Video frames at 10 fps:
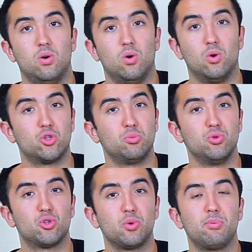Ultra
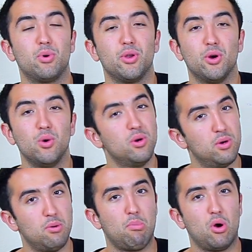Boost 3.0
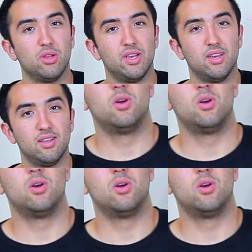Parley.